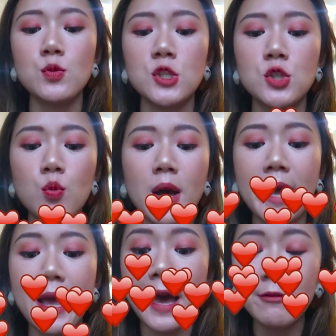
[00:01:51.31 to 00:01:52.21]
which is
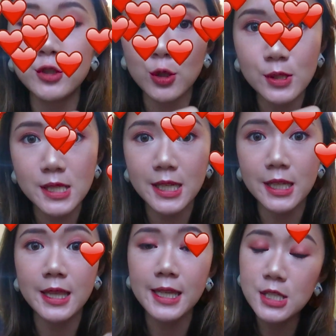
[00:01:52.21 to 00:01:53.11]
why I've
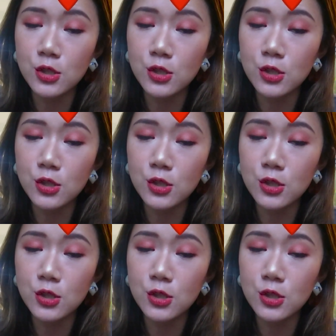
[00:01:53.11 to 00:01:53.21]
chosen these